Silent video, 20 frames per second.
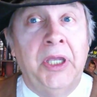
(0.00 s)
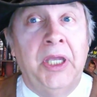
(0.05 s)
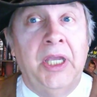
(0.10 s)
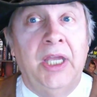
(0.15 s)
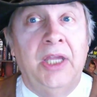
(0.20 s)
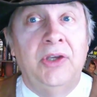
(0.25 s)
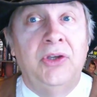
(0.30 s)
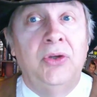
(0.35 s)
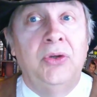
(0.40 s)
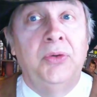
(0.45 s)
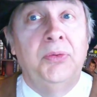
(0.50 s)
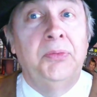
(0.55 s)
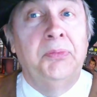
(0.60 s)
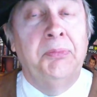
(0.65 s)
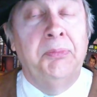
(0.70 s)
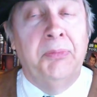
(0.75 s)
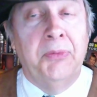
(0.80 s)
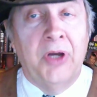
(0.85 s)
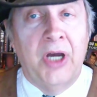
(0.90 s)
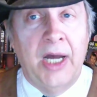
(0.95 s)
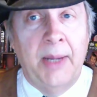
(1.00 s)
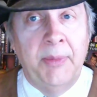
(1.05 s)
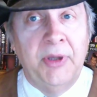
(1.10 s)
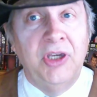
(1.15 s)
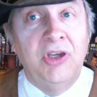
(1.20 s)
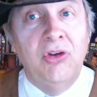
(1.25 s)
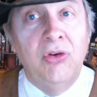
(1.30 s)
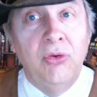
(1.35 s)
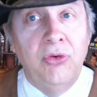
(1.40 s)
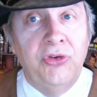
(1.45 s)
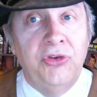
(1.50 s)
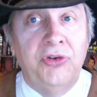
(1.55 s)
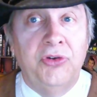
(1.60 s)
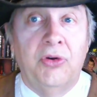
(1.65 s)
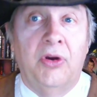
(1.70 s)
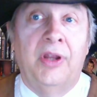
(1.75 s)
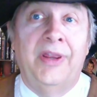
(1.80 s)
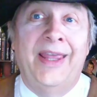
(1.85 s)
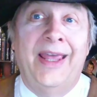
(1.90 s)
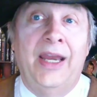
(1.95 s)
into common use
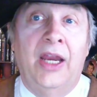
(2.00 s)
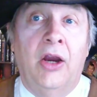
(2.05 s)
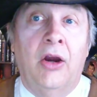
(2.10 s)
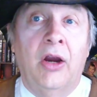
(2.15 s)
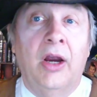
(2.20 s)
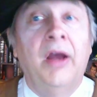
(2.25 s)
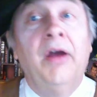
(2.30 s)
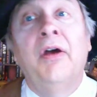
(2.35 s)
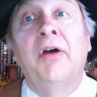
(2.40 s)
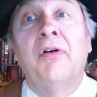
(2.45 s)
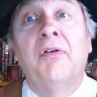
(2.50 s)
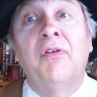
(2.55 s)
during that era,